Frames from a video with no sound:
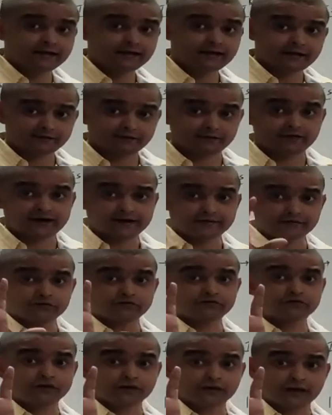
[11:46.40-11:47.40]
there are 5
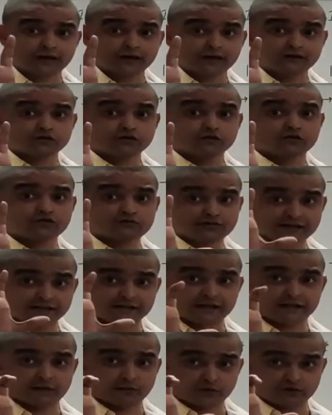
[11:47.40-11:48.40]
different kinds of
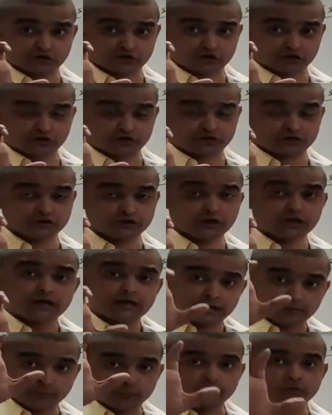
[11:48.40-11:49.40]
essay questions
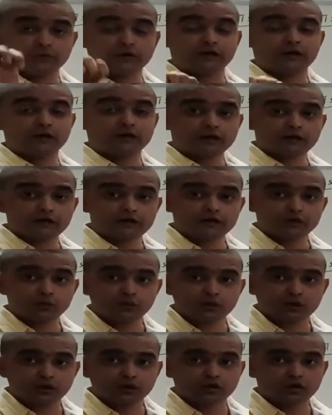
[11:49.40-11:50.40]
and we will learn to
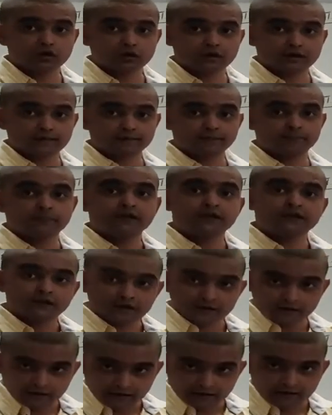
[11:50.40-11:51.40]
work on them
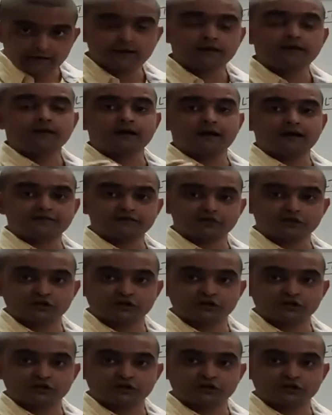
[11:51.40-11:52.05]
in our